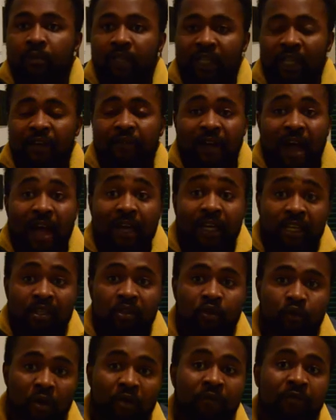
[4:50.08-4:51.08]
They've had
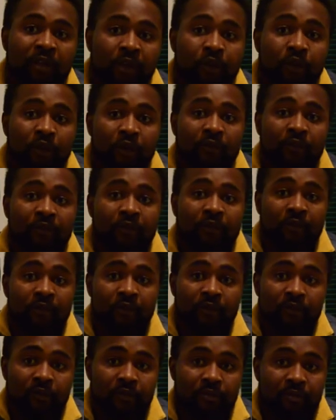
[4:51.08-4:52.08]
it rough and tough.
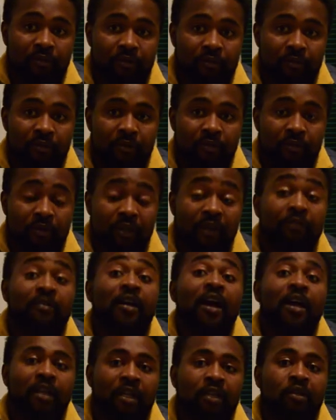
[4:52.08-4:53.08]
They've
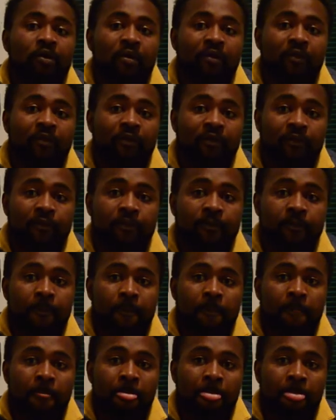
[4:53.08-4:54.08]
had it tough.
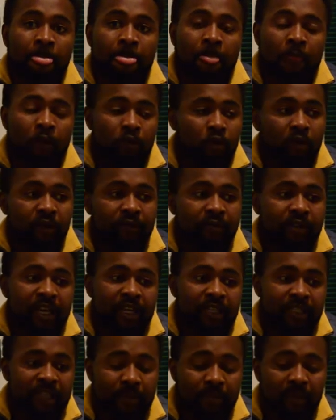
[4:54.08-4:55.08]
So if
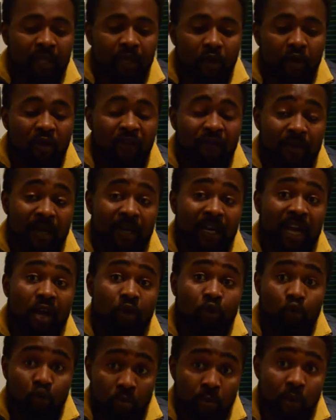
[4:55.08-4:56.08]
there's something government
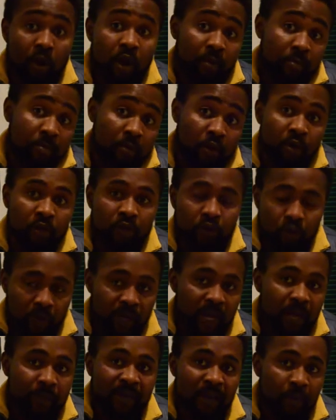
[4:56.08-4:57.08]
can do more and more to
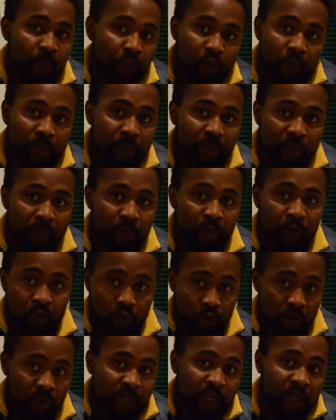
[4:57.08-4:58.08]
help the poor people,
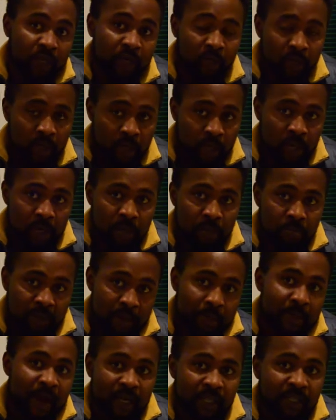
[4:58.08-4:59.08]
including
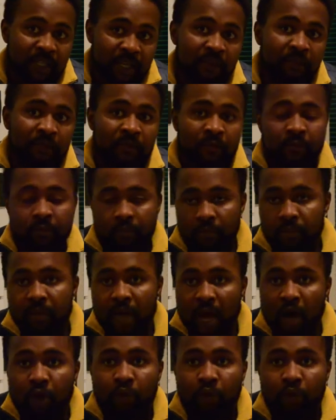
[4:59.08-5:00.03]
me, myself, I